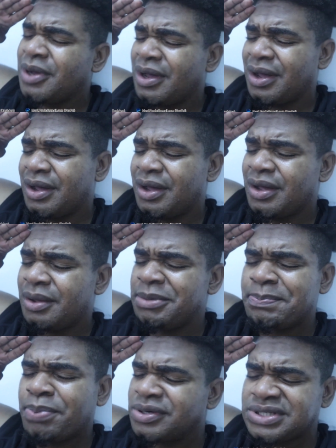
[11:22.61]
Oh, be
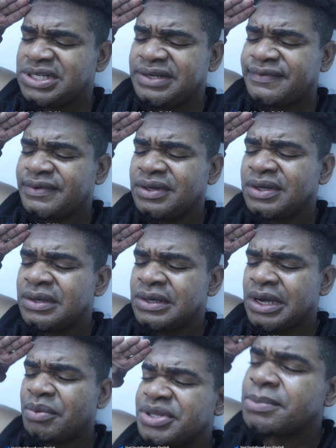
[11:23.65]
positive.
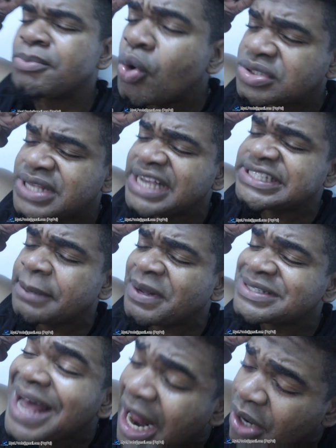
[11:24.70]
And with the most high help
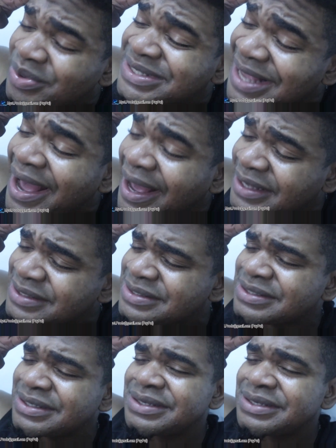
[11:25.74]
as always, guys,